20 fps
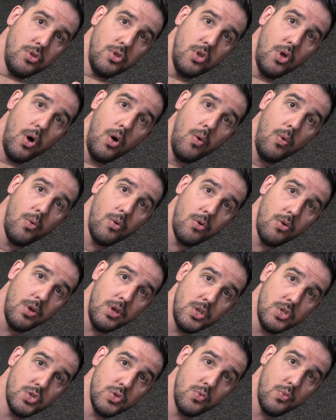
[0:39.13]
lower
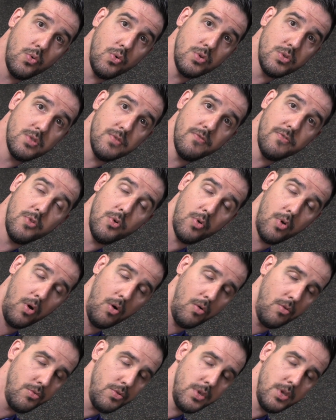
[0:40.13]
it towards the floor.
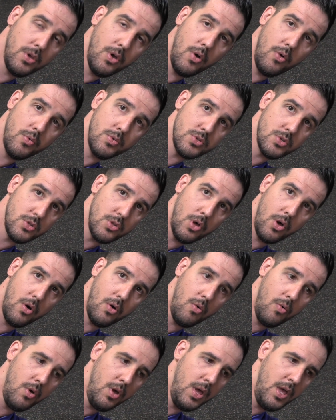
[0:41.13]
Only go as
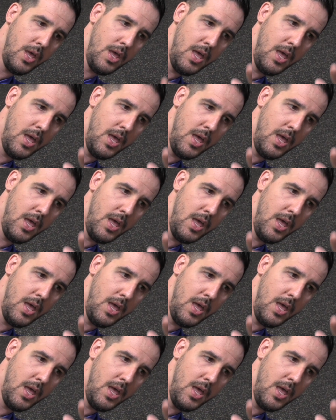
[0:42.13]
low